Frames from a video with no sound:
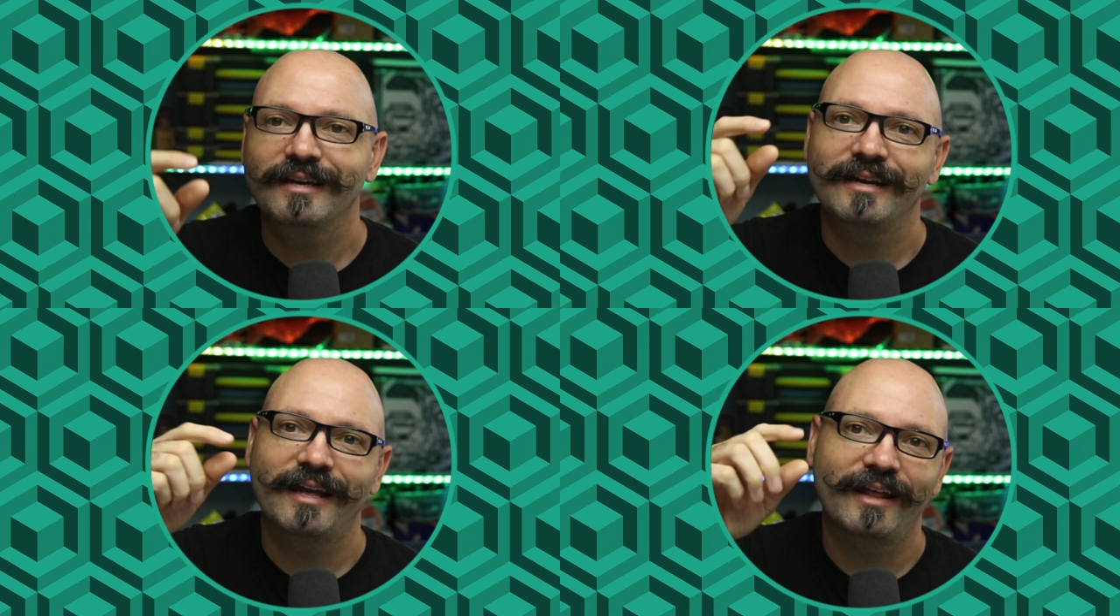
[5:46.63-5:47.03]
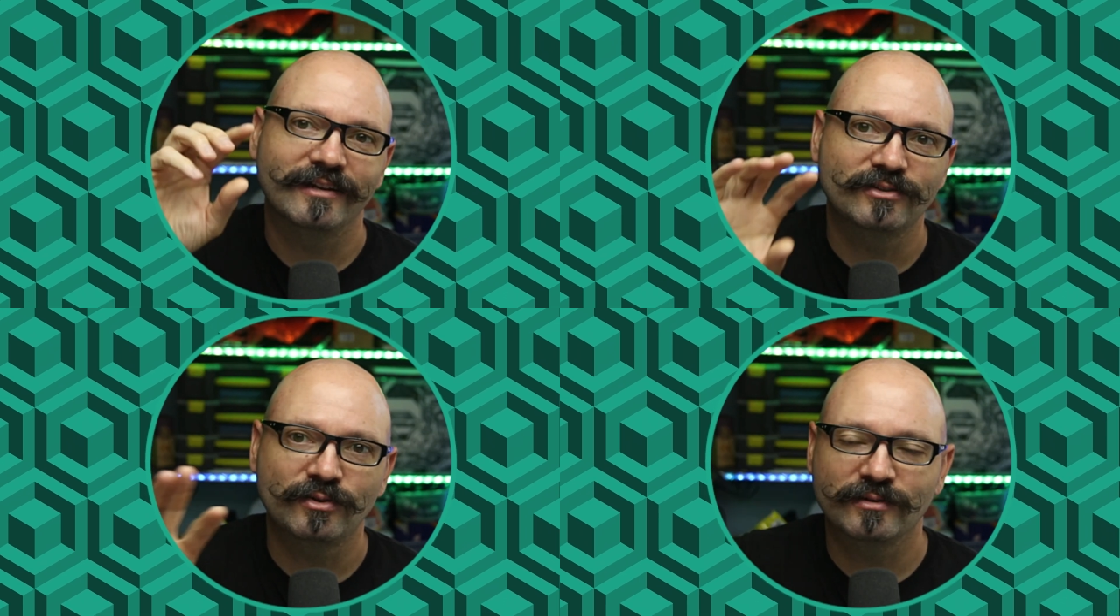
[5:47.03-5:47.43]
And
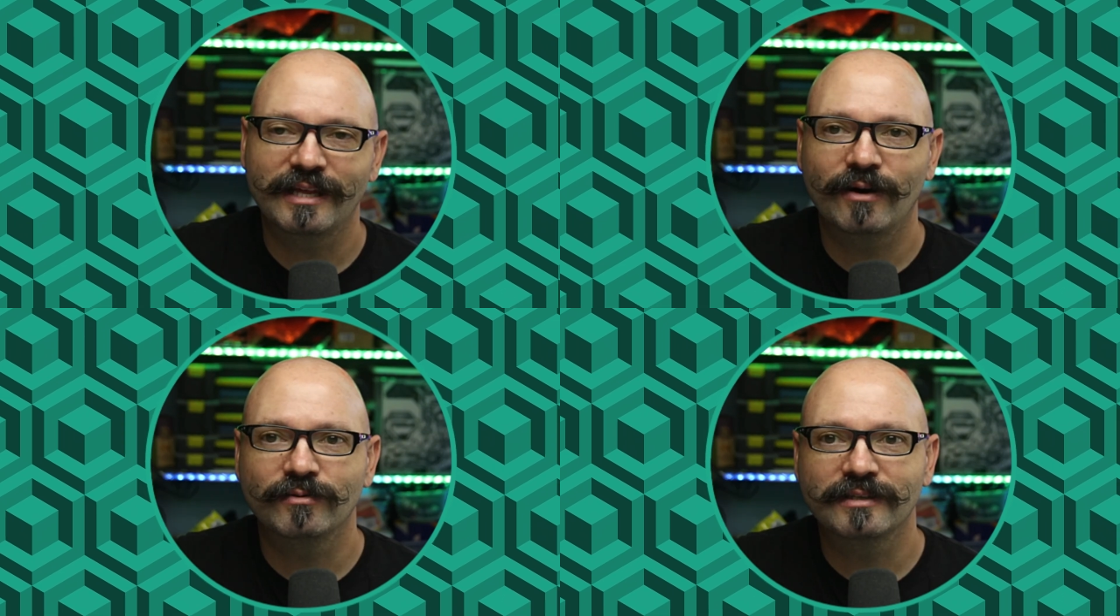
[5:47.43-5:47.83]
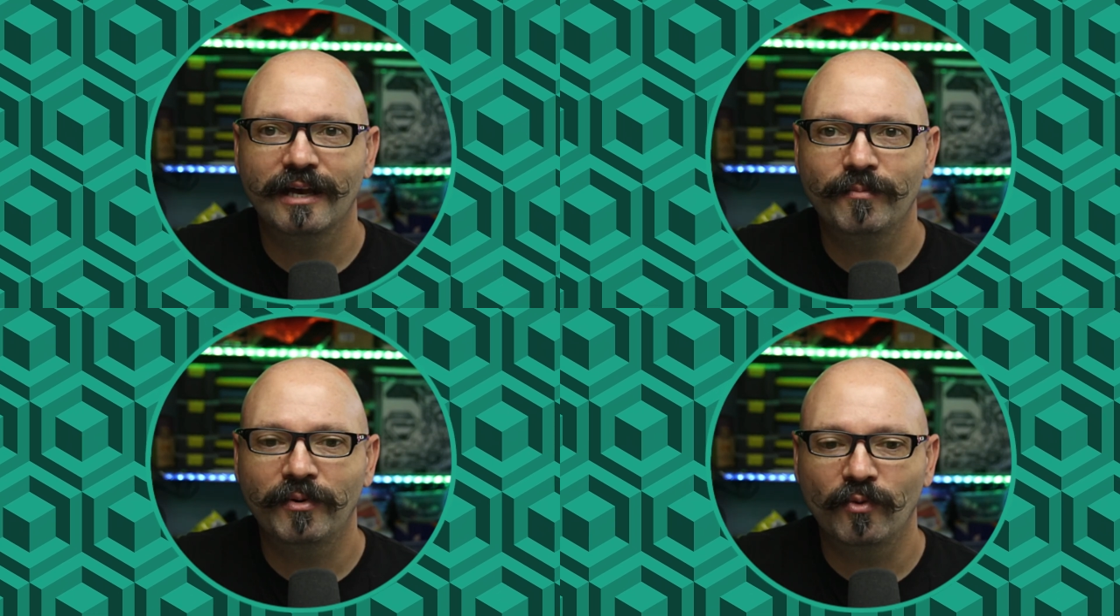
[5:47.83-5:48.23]
as soon as that was
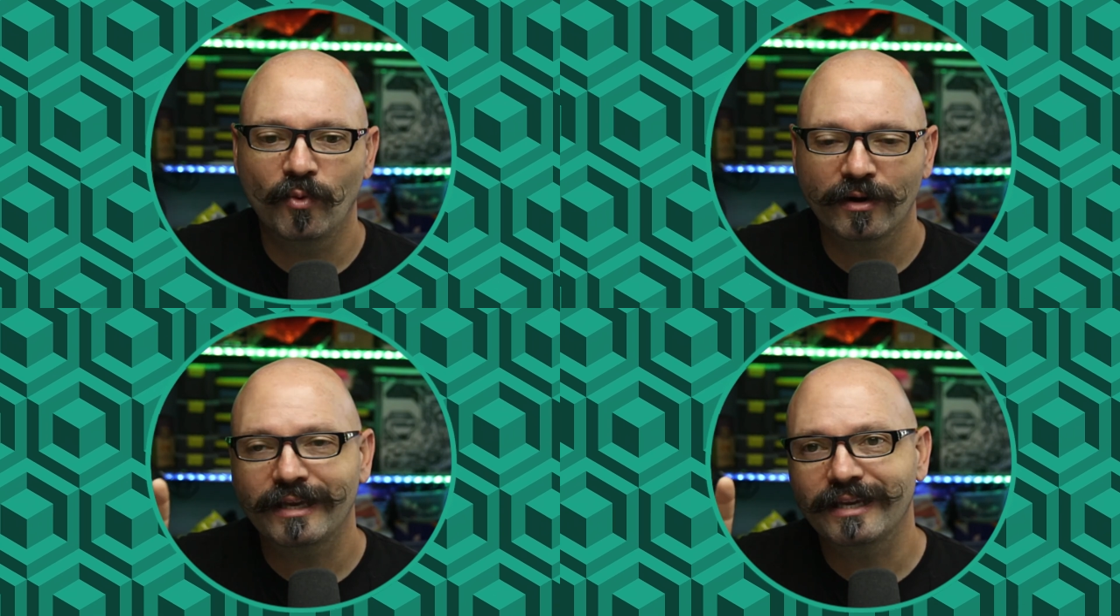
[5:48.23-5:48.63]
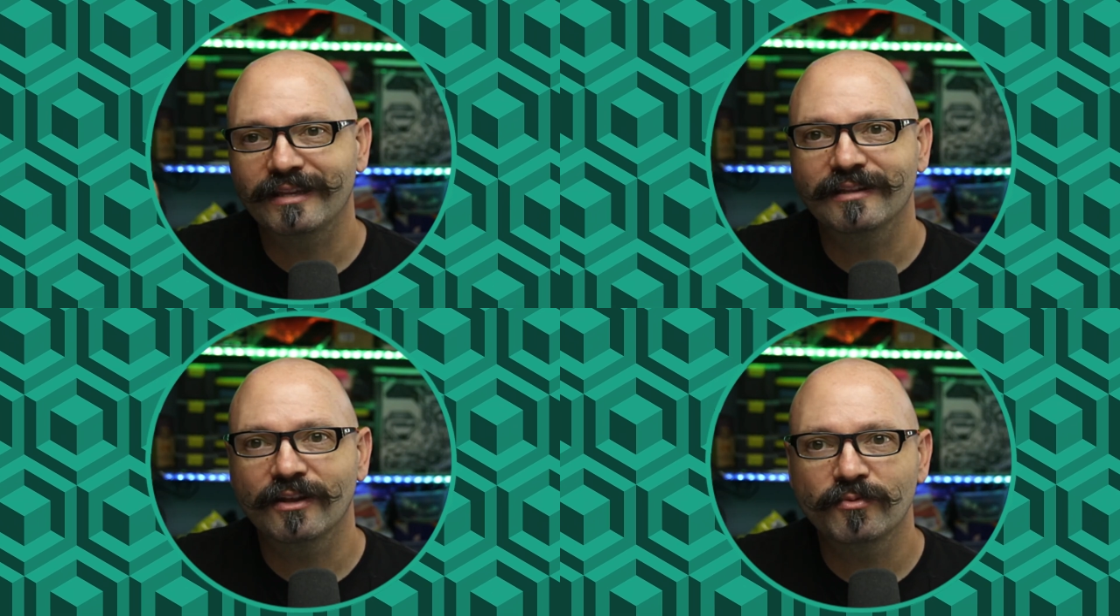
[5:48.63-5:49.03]
up and working in
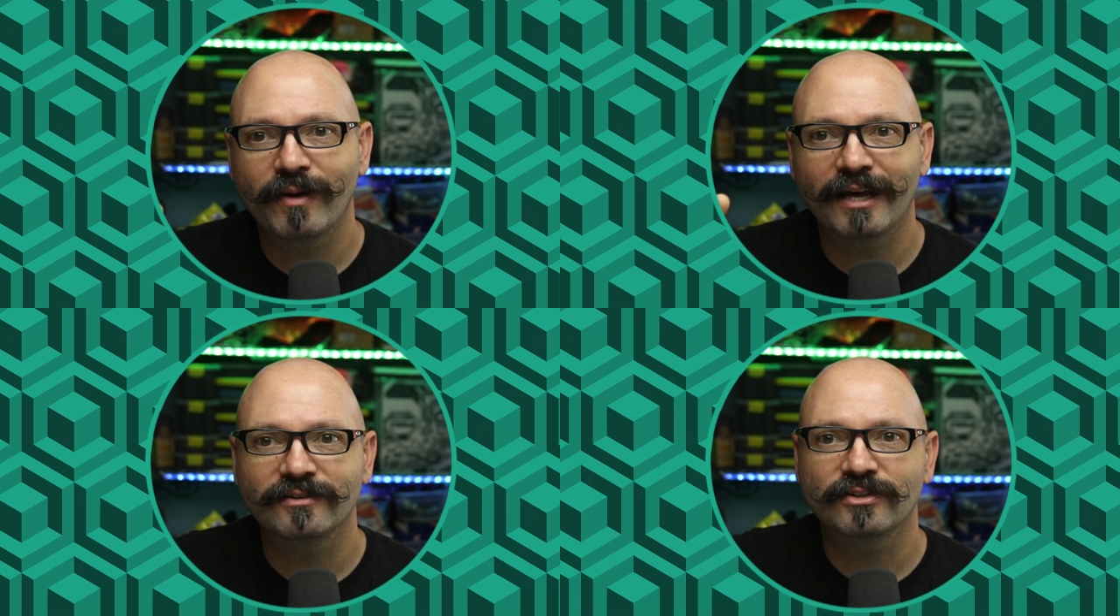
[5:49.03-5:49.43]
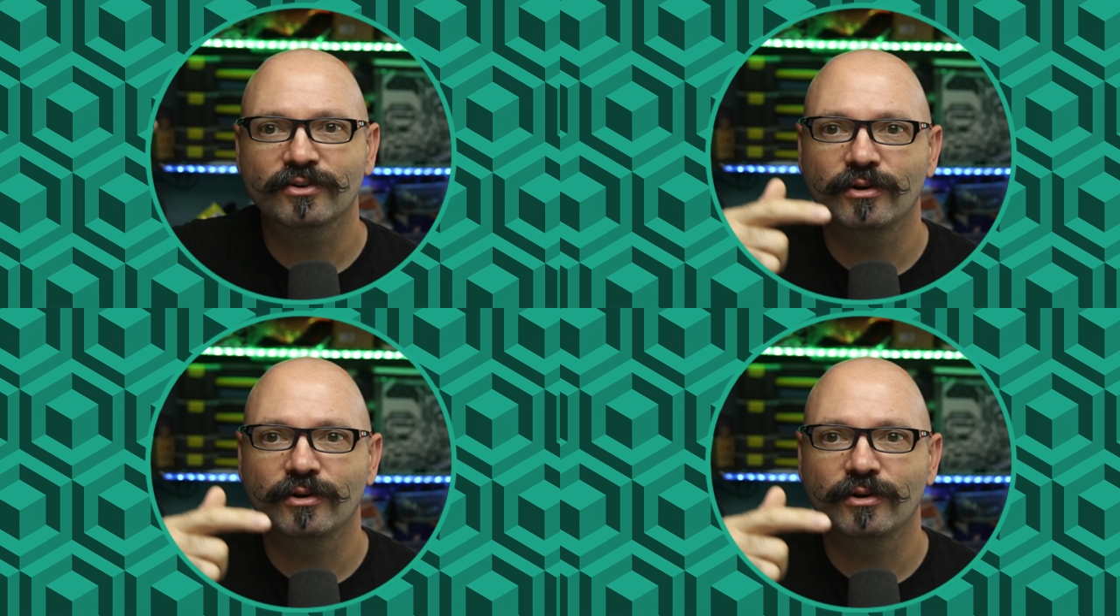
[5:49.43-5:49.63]
the load balancer,